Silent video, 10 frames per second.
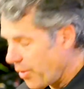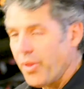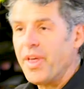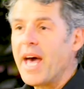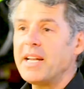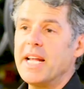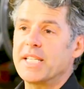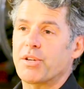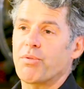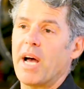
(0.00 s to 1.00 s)
That
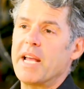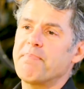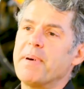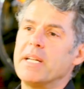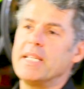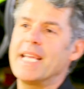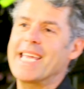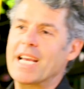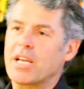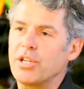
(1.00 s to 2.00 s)
is great, but you
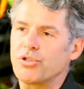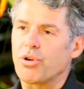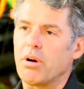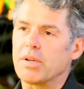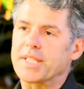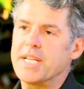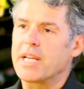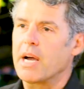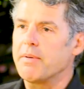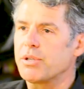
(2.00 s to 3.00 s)
get control still. You
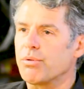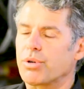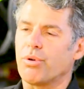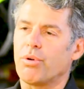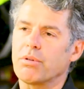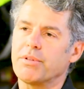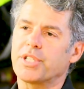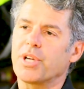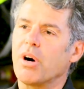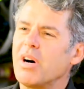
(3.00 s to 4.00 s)
go into a corner and the
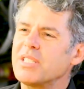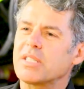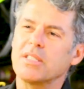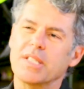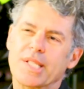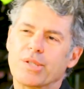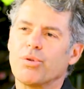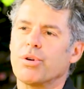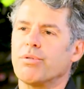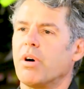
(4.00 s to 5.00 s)
tyre doesn't
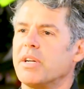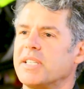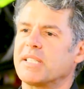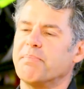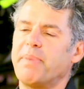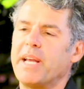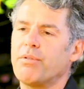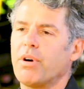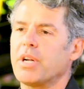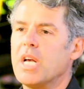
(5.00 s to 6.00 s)
distort right and doesn't
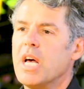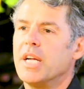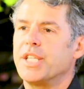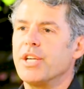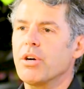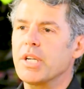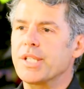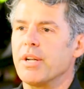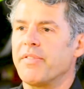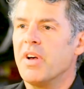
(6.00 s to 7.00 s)
bend right. So you've got to
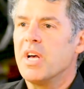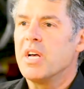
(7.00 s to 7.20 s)
sort of